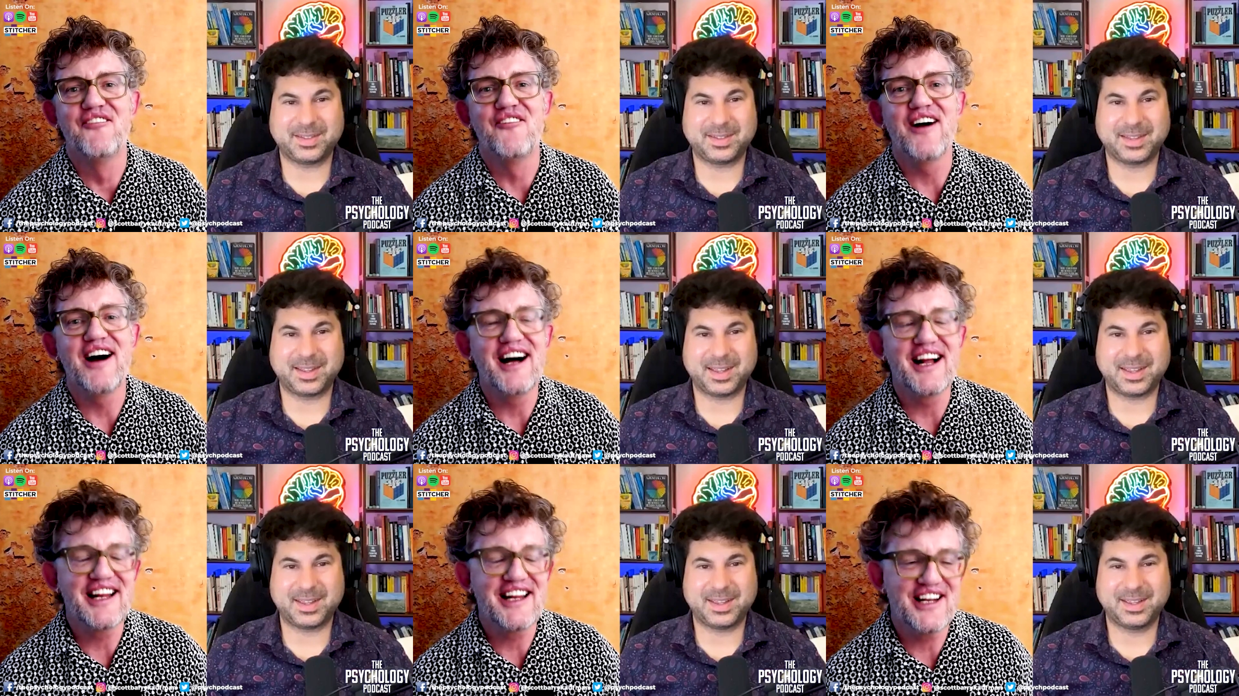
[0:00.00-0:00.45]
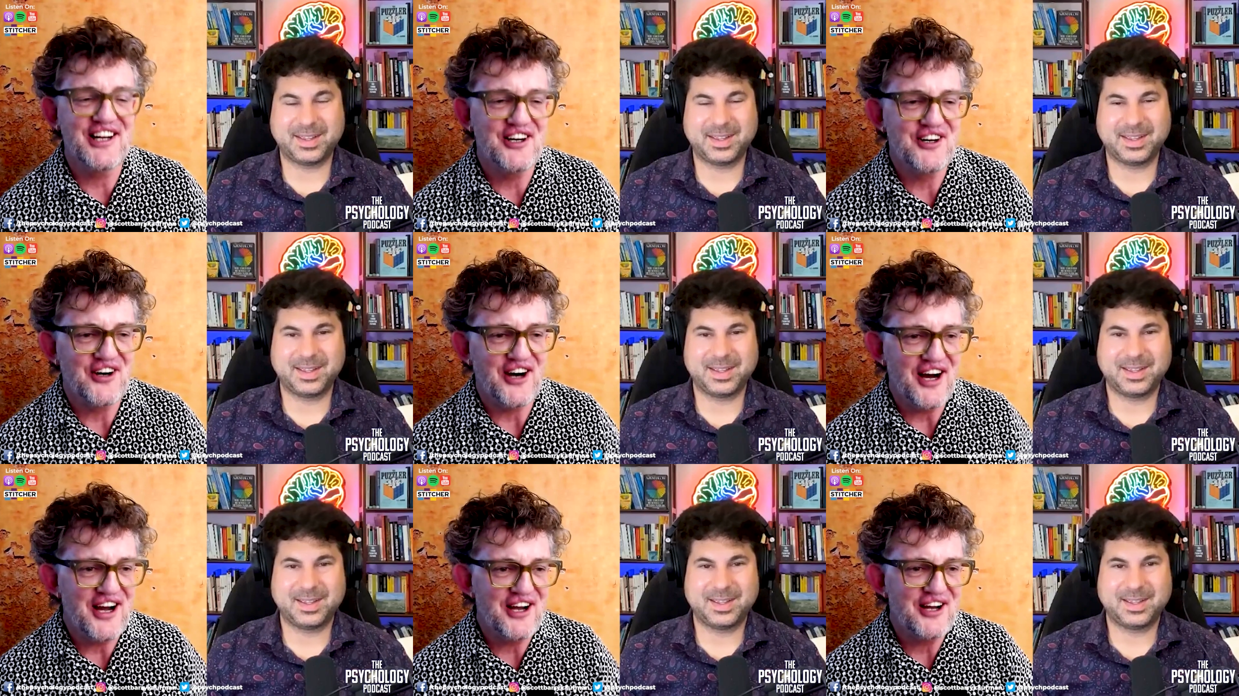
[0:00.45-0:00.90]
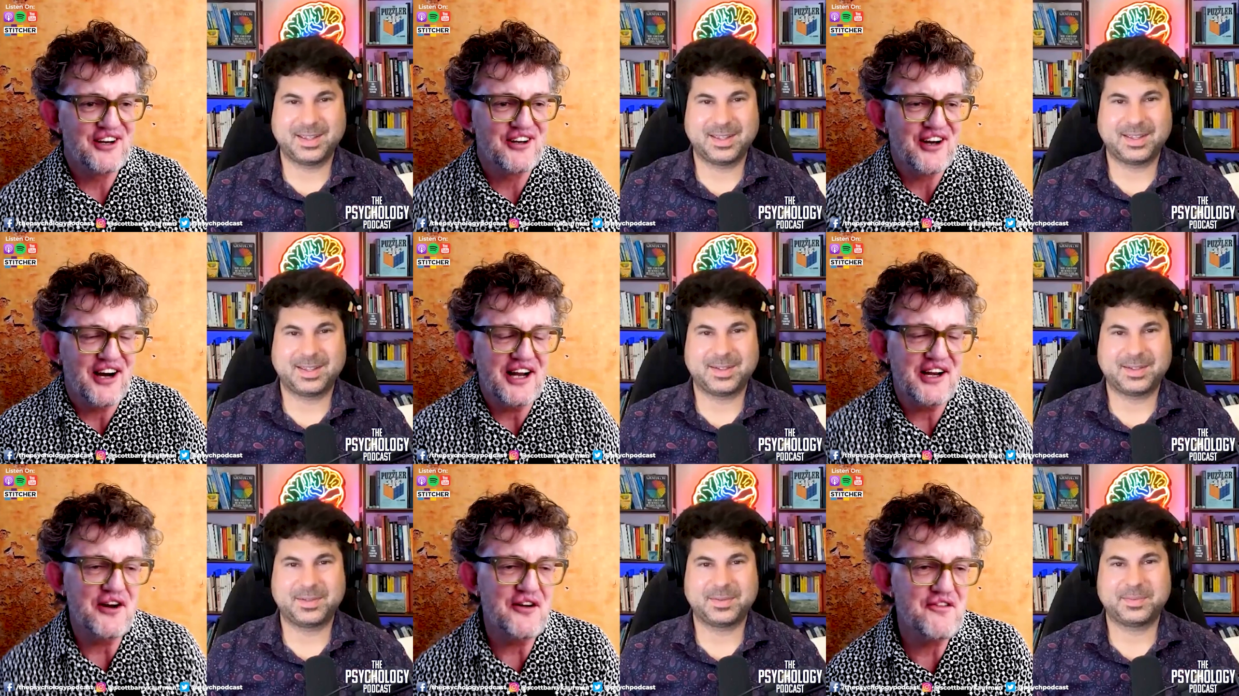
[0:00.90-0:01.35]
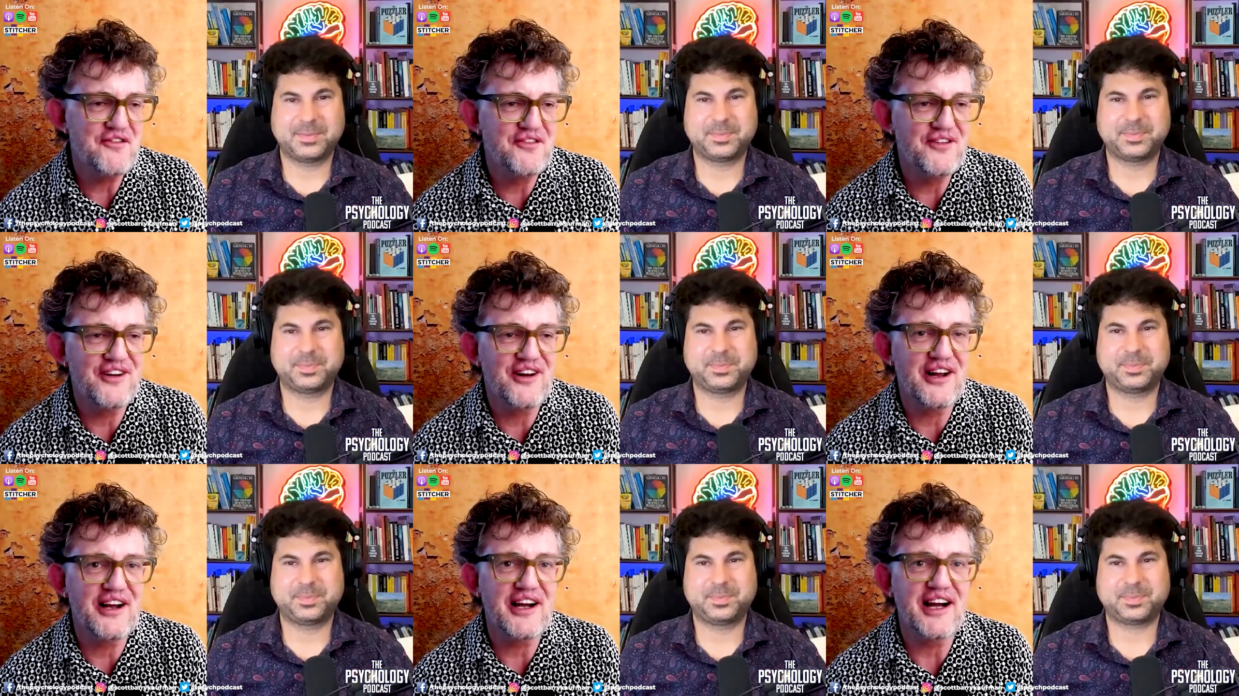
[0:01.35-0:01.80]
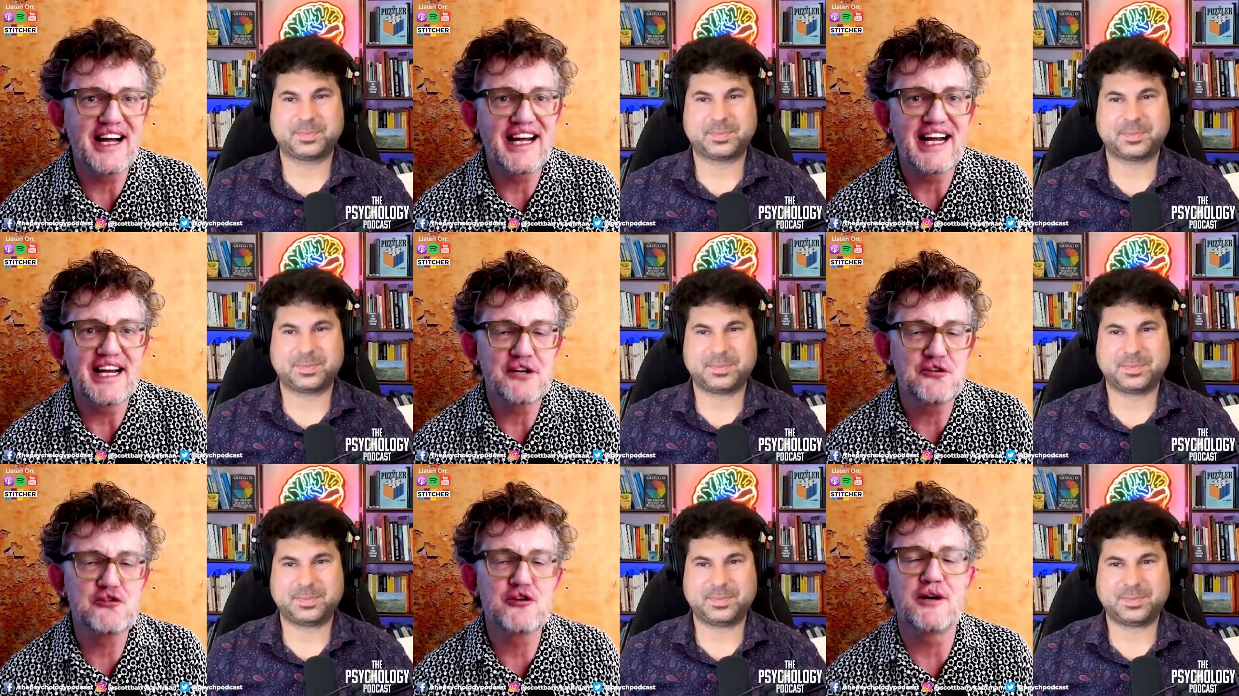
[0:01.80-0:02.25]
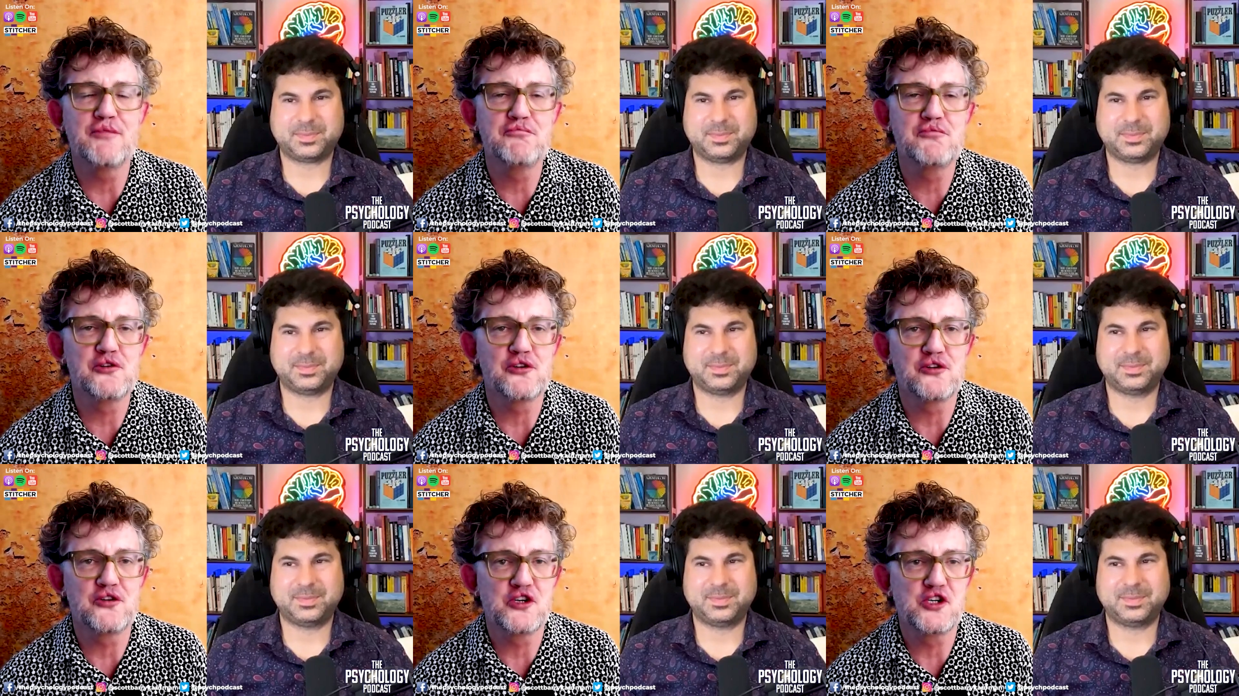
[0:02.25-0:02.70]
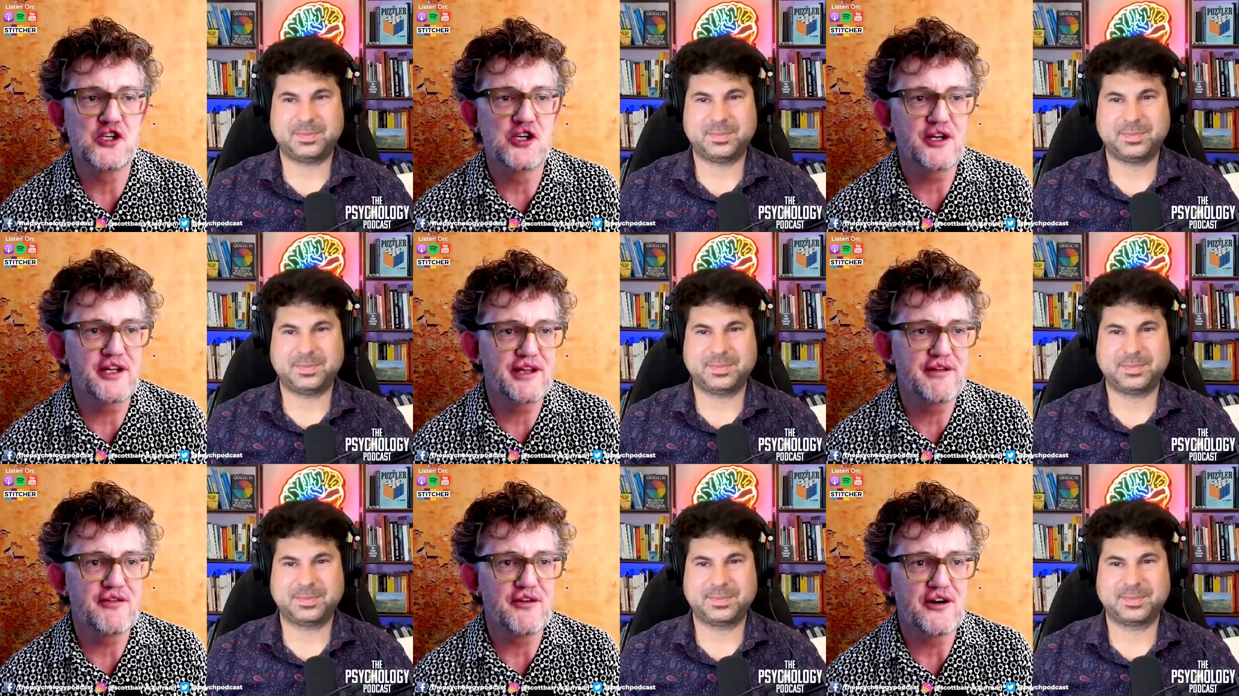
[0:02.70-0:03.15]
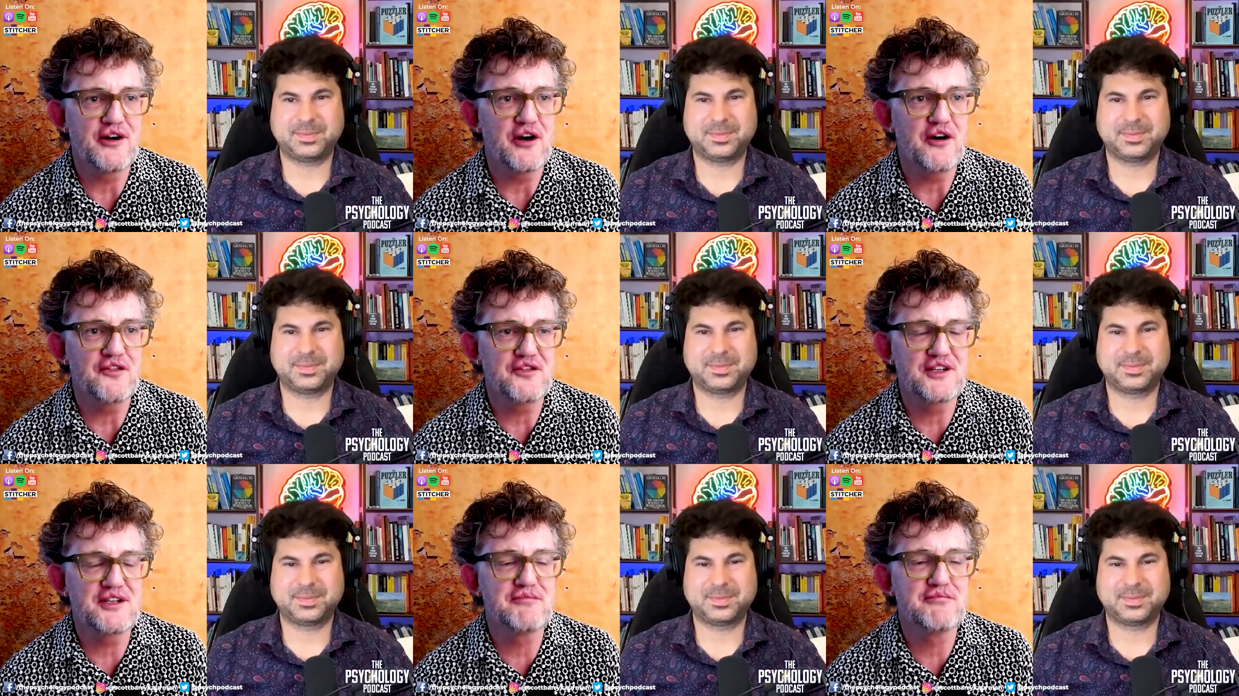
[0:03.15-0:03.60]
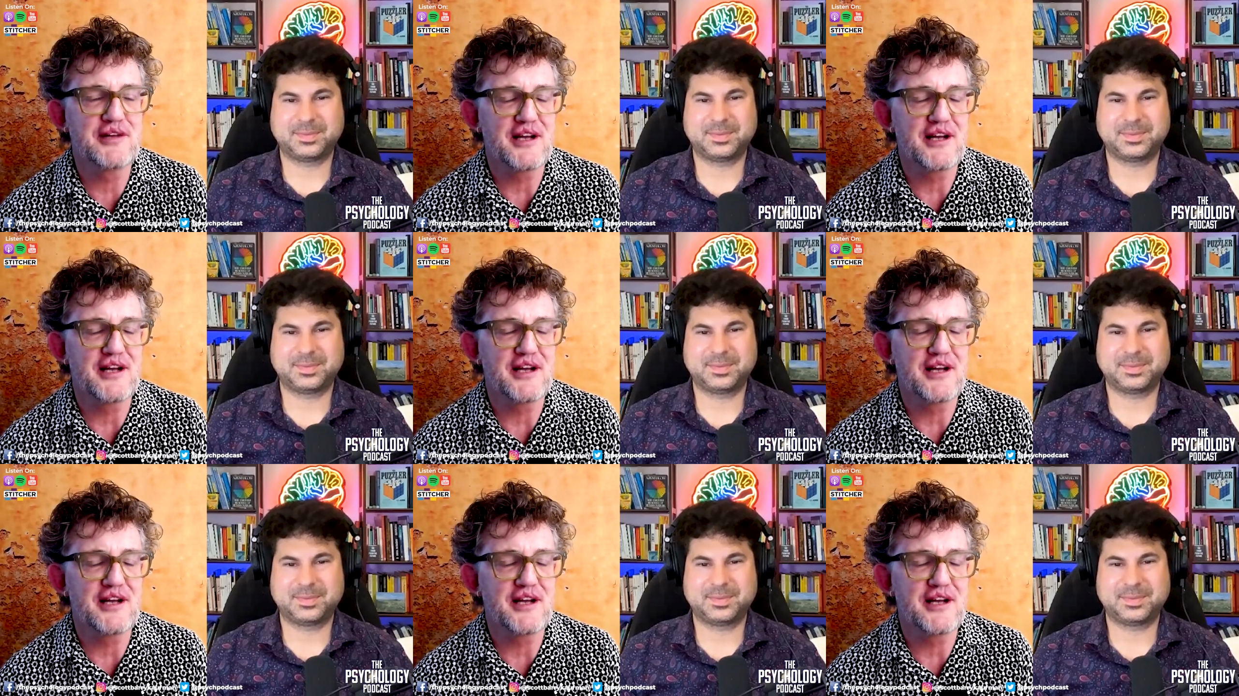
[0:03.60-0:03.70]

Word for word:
Speaker 1: Well, you know, I don't feel like I get trumped on shirts very often,